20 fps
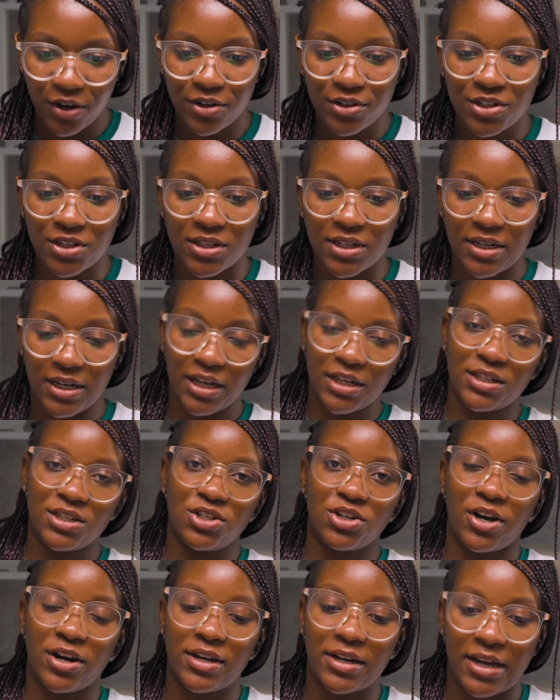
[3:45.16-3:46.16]
on to the next
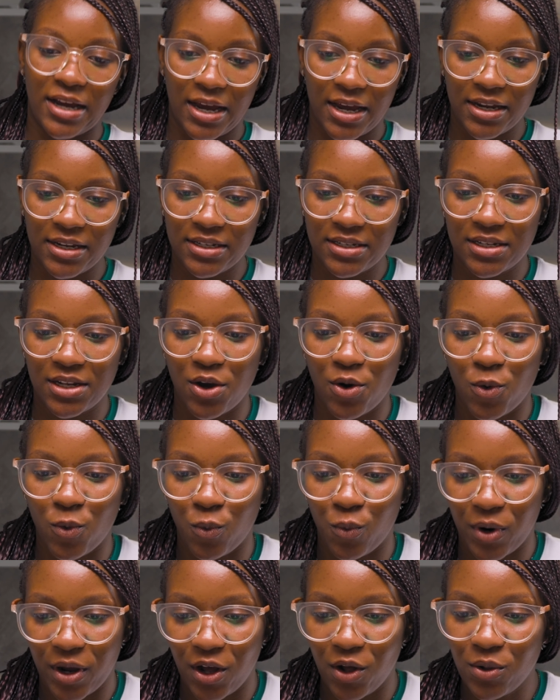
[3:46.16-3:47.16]
chart, guys.
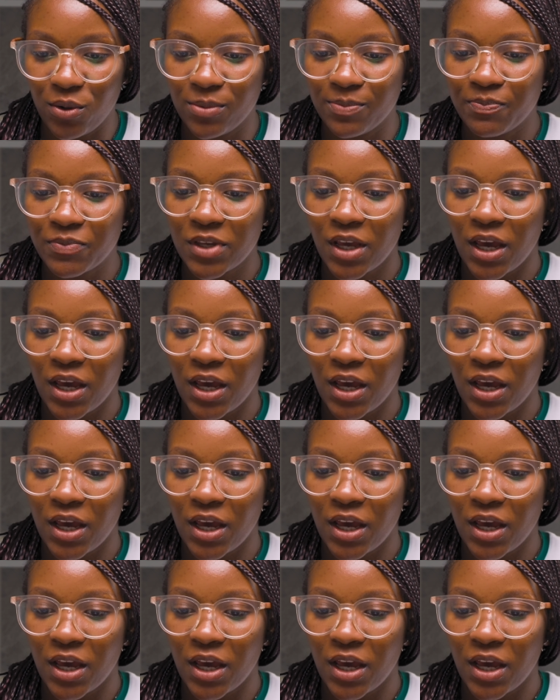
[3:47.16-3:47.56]
Well,